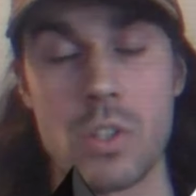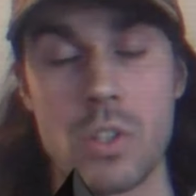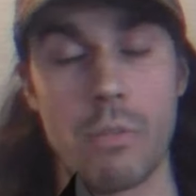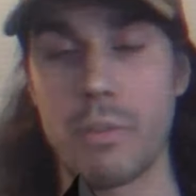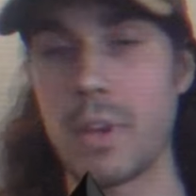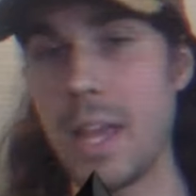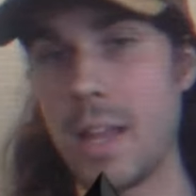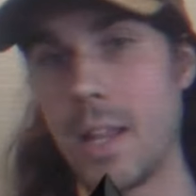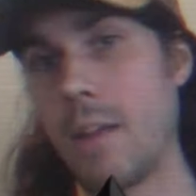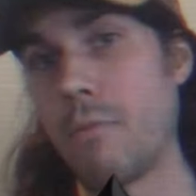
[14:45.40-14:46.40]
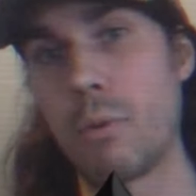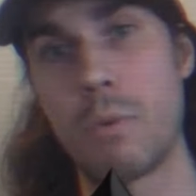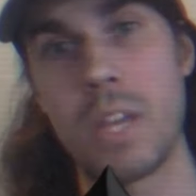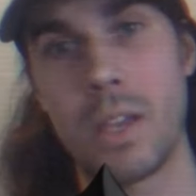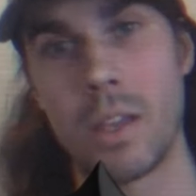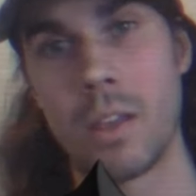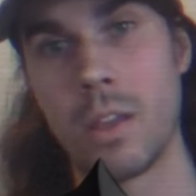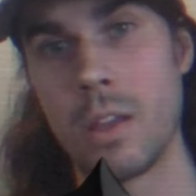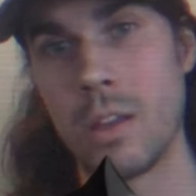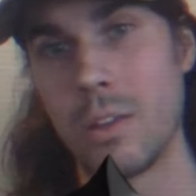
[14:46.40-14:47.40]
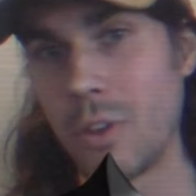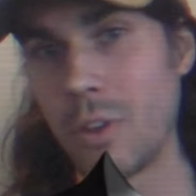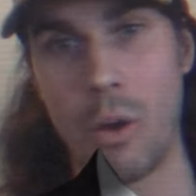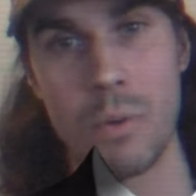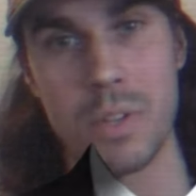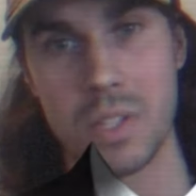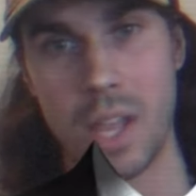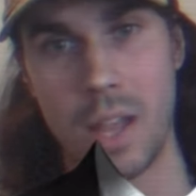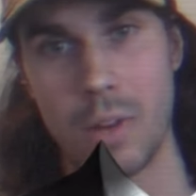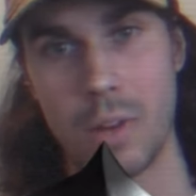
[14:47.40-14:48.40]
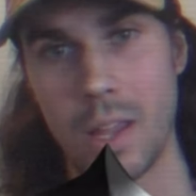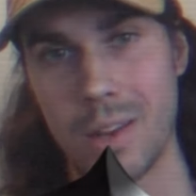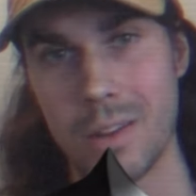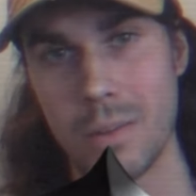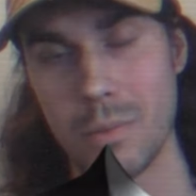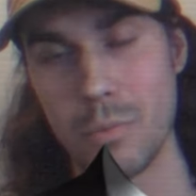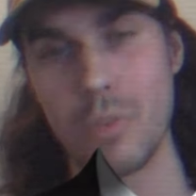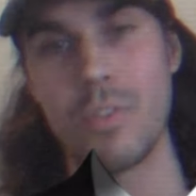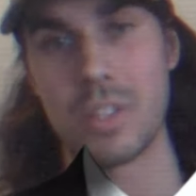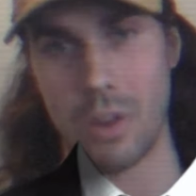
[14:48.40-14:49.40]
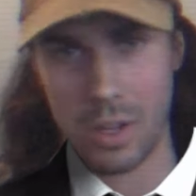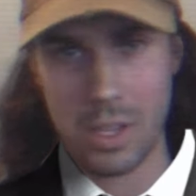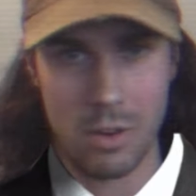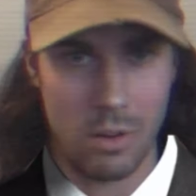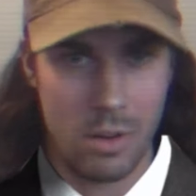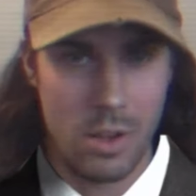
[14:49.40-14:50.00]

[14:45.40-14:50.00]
don't forget, every week You can always count on movie talk here